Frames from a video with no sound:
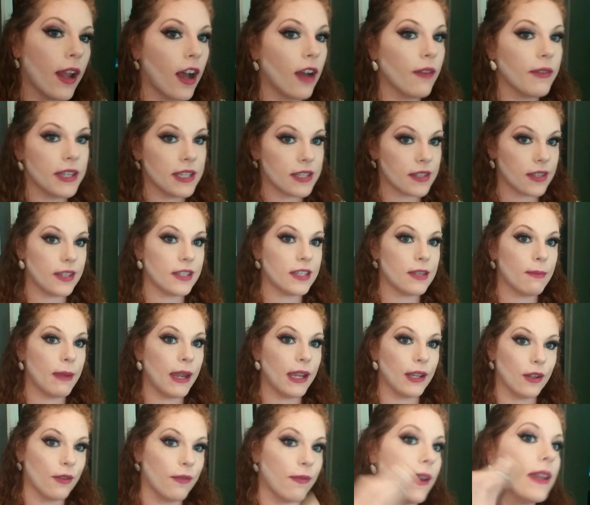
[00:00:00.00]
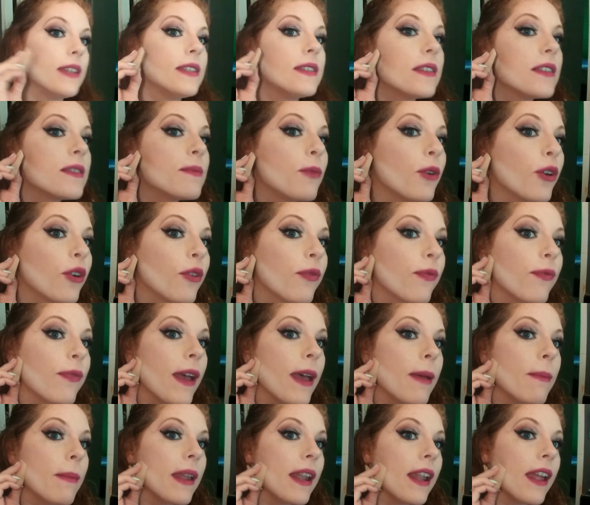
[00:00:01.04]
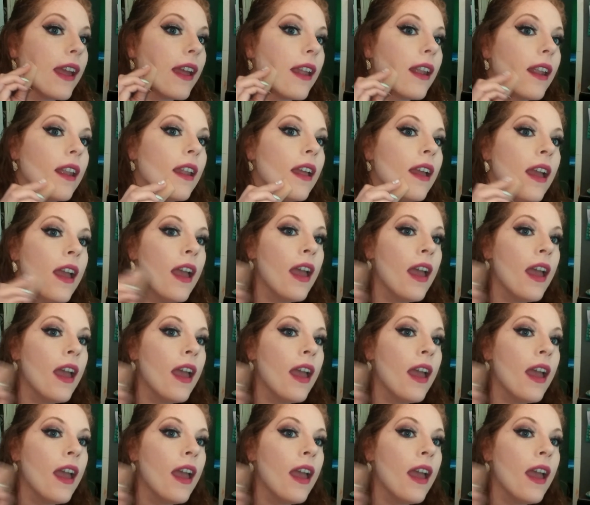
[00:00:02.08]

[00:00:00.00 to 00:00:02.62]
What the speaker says: obviously, to make their faces more feminine.